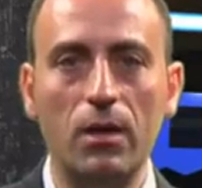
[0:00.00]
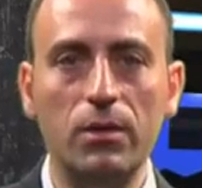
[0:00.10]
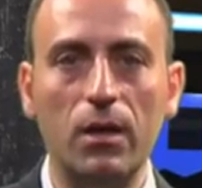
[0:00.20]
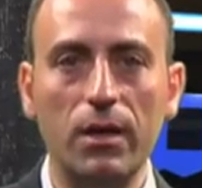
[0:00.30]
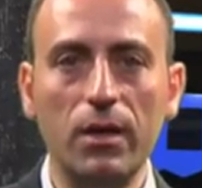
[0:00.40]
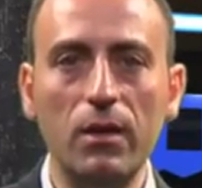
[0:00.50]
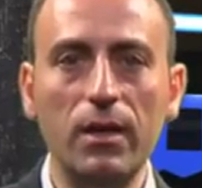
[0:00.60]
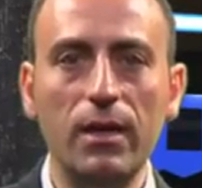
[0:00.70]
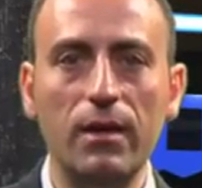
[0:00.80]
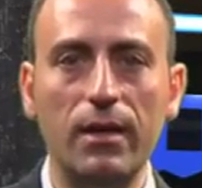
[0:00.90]
The
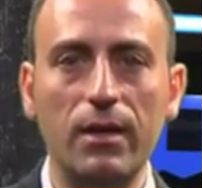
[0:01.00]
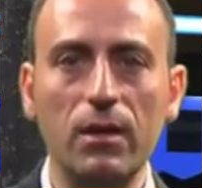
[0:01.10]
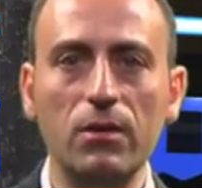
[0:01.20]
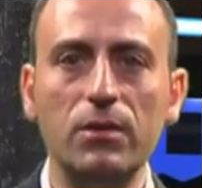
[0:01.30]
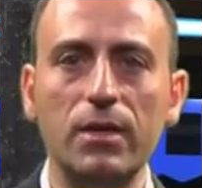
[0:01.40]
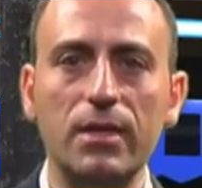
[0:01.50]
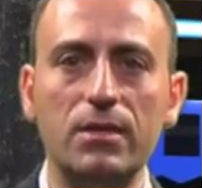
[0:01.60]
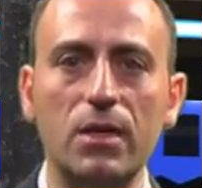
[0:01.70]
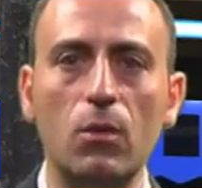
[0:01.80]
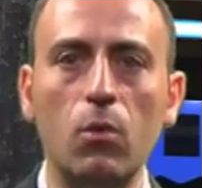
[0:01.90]
yearly yield
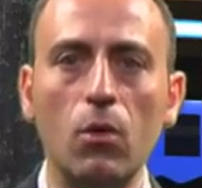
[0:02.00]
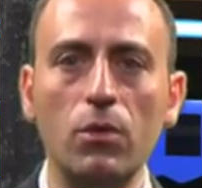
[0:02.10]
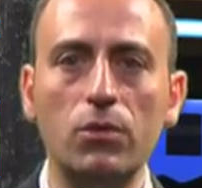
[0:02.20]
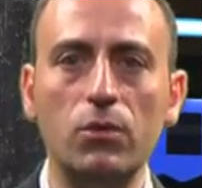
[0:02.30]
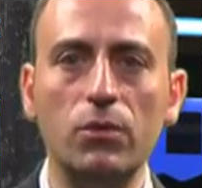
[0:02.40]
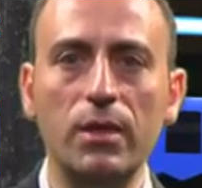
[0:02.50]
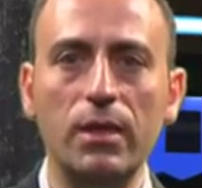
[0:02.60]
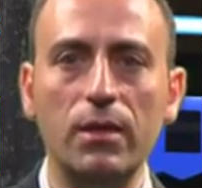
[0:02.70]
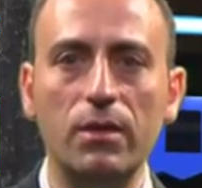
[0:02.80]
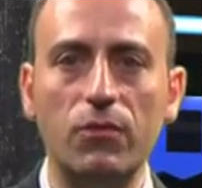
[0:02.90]
is equal to
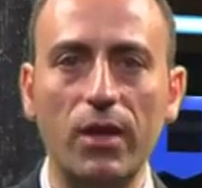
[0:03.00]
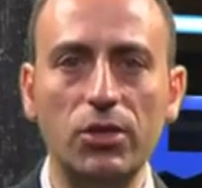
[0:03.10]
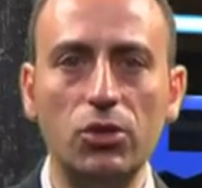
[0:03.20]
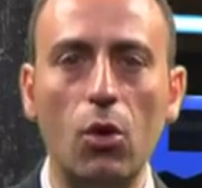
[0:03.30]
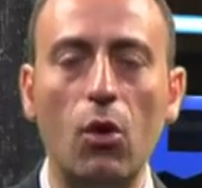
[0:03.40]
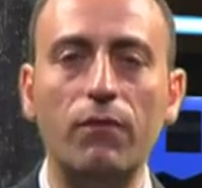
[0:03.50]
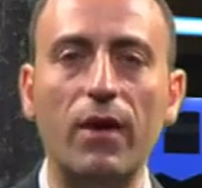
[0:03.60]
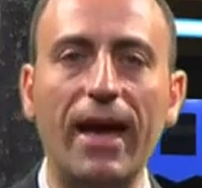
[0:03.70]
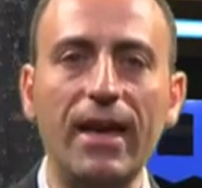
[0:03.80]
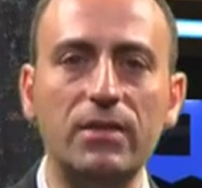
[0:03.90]
the ratio of
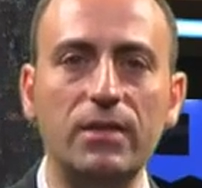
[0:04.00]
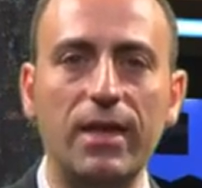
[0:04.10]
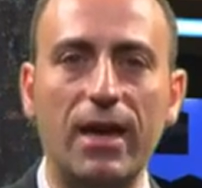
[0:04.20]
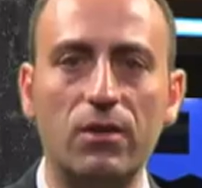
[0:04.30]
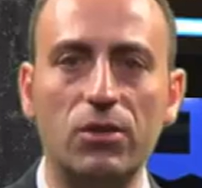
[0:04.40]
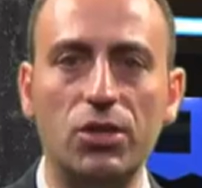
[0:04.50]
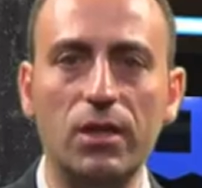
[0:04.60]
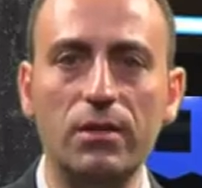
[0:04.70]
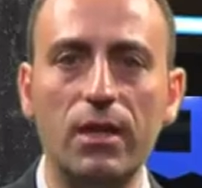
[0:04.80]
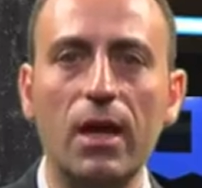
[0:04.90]
AC energy
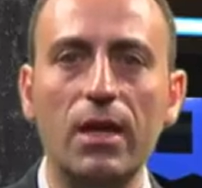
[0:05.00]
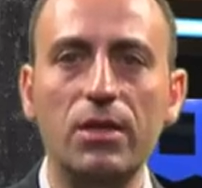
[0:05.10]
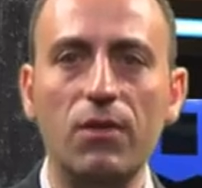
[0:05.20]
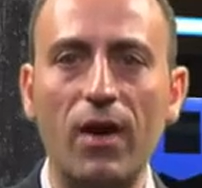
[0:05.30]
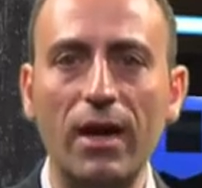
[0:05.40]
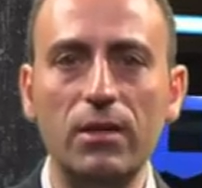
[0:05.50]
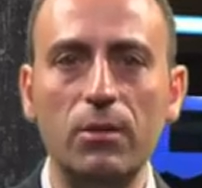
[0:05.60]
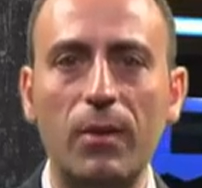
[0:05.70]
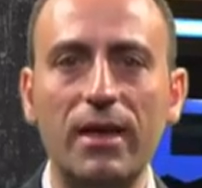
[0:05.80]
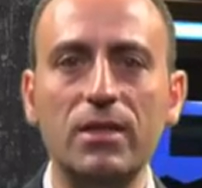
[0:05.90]
yield
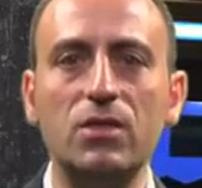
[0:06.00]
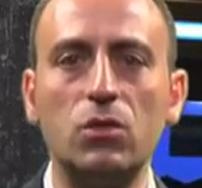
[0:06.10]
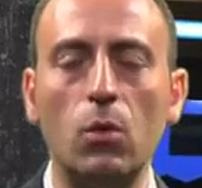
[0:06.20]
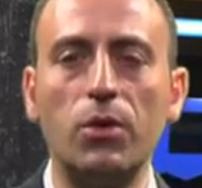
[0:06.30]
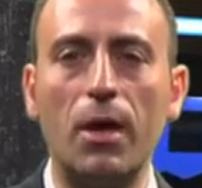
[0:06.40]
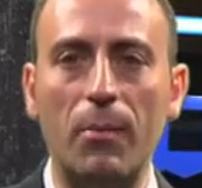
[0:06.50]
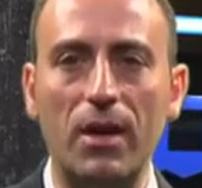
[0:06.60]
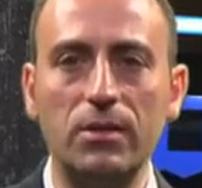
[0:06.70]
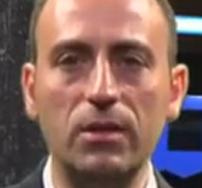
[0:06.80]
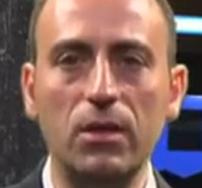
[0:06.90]
divided by the installed
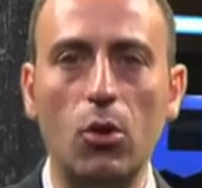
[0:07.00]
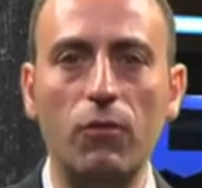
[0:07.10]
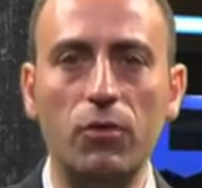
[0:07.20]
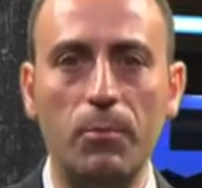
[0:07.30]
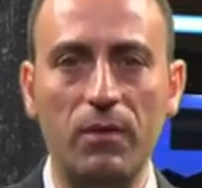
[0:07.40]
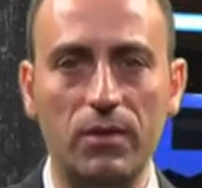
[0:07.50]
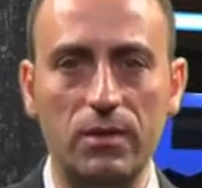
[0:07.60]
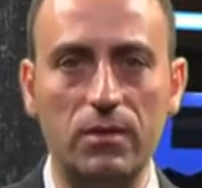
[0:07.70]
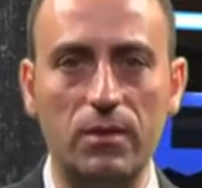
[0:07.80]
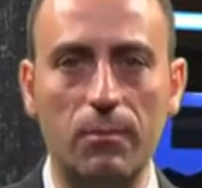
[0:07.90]
capacity of the PV
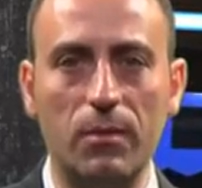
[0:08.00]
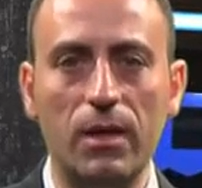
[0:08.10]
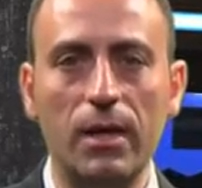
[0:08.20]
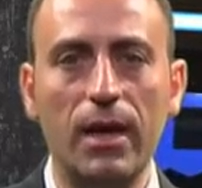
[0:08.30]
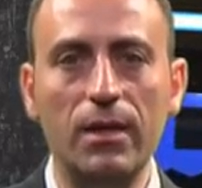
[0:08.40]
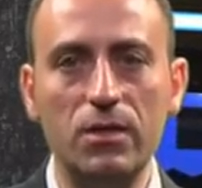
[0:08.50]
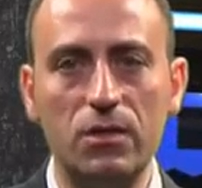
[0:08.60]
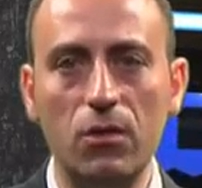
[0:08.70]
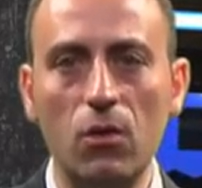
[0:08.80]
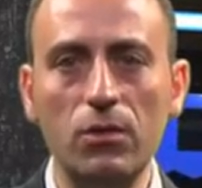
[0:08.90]
system. It is
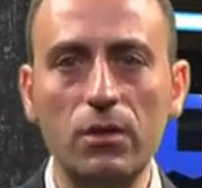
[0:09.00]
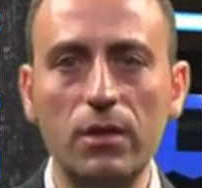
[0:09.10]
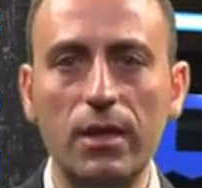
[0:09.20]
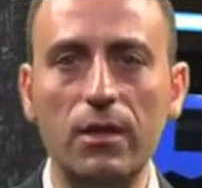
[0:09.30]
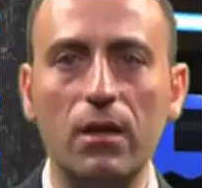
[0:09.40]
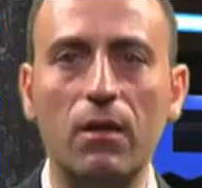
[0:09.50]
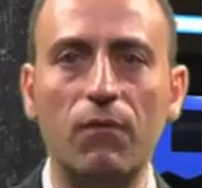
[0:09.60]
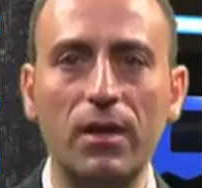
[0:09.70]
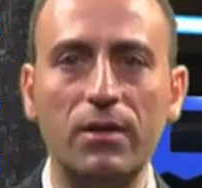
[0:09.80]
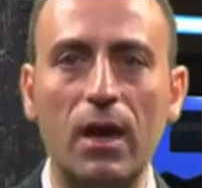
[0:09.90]
denoted in
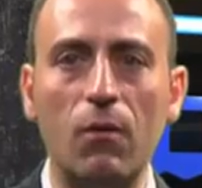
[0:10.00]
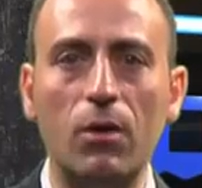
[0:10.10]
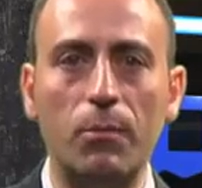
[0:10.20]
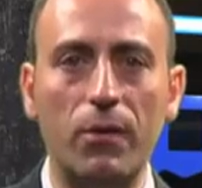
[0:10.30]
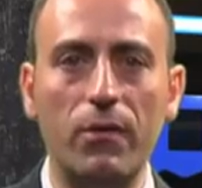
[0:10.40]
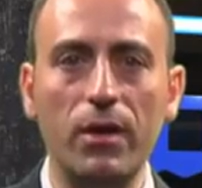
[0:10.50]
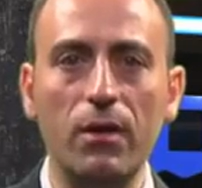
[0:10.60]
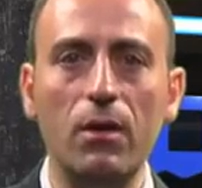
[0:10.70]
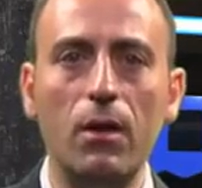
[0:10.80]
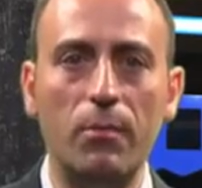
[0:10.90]
watt-hour per
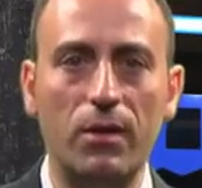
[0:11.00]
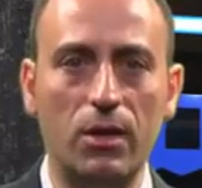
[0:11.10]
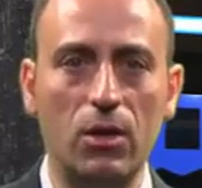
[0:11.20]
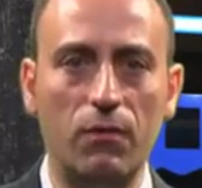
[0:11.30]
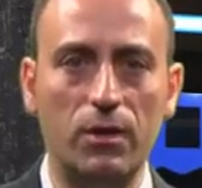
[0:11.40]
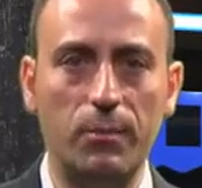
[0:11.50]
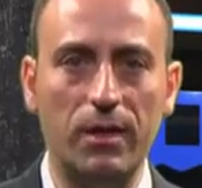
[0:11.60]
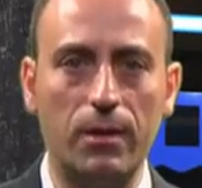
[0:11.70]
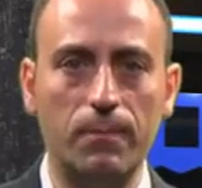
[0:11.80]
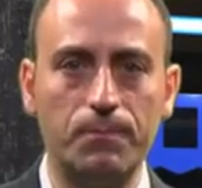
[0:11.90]
year per kilowatt
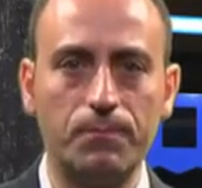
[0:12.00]
peak.